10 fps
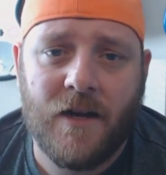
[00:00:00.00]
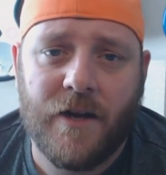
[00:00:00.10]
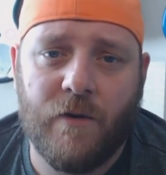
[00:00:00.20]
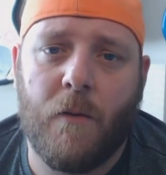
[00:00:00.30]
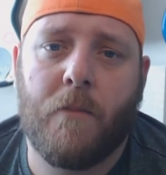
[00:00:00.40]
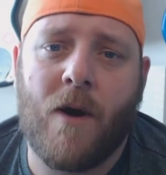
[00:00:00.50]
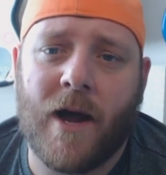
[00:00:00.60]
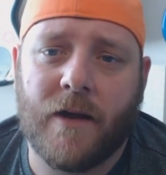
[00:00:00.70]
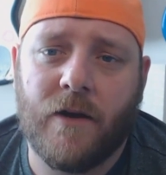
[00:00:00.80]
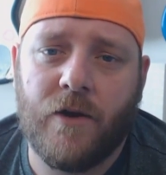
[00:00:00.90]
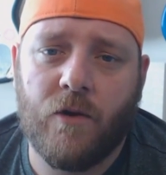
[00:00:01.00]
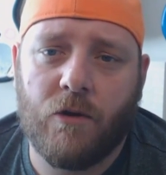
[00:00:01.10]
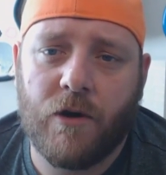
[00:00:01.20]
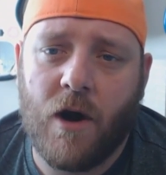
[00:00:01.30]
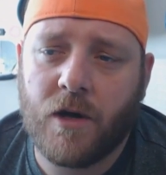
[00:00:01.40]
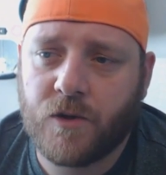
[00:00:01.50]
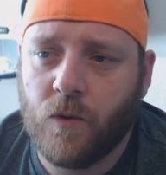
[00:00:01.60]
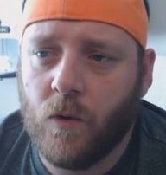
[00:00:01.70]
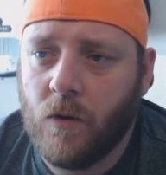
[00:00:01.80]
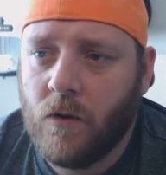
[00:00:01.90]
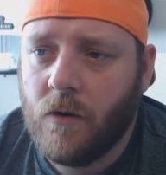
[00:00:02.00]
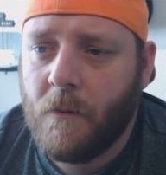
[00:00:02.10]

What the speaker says: you were bragging and you're an asshole